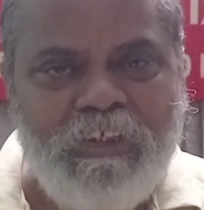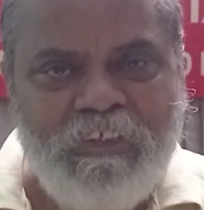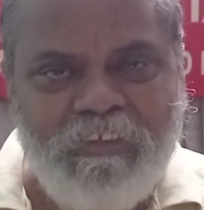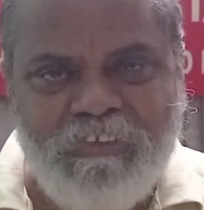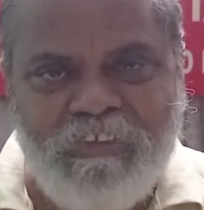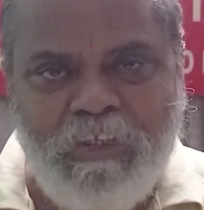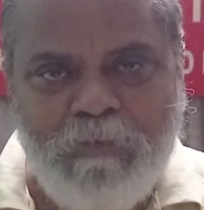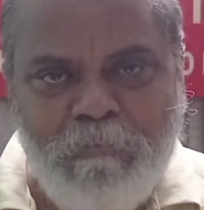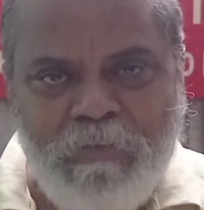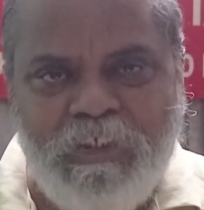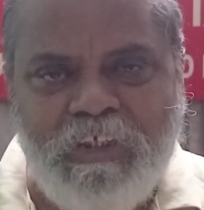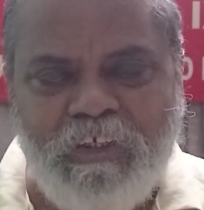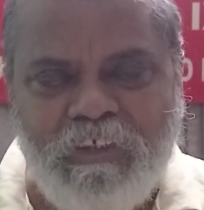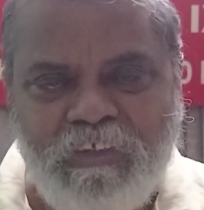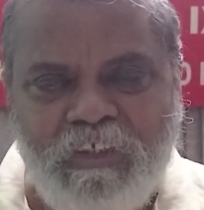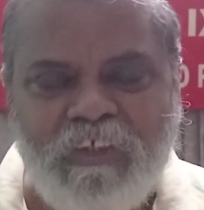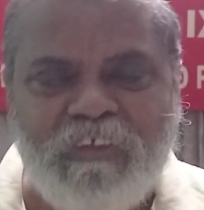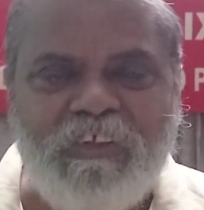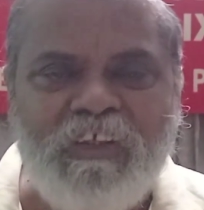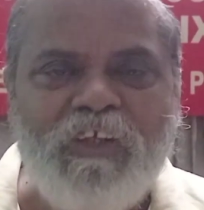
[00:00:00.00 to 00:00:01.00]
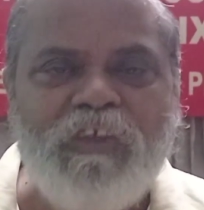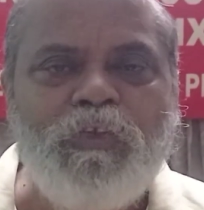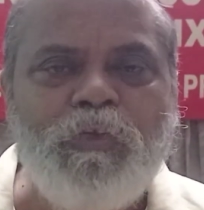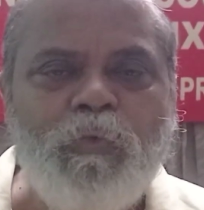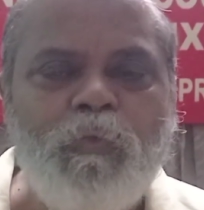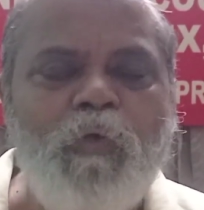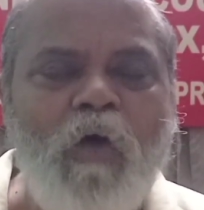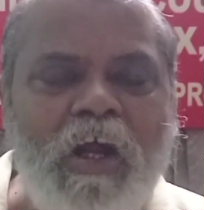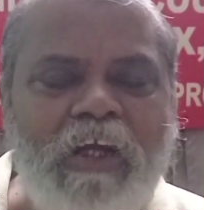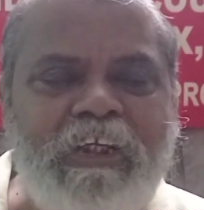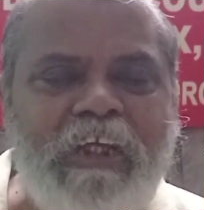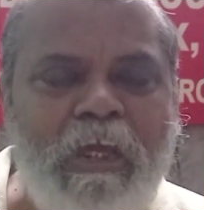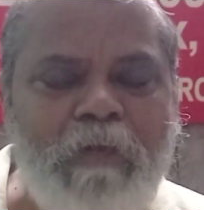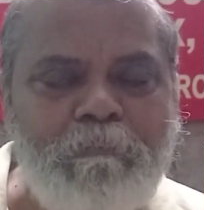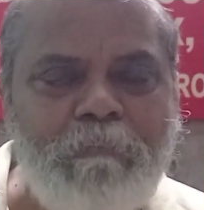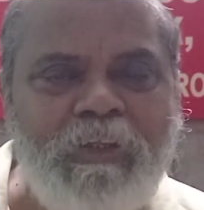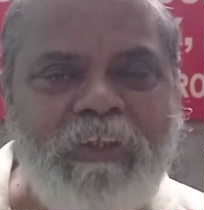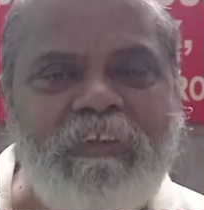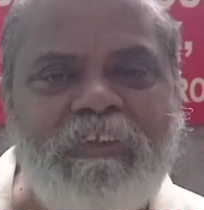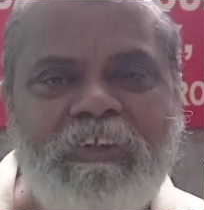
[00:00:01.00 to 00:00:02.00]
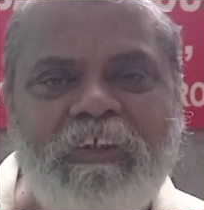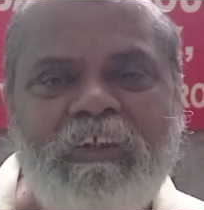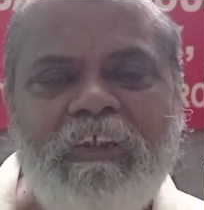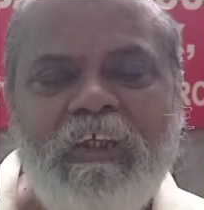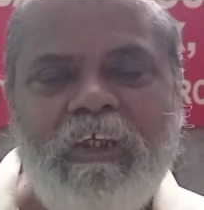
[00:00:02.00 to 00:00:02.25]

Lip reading: semiconductors, what happens?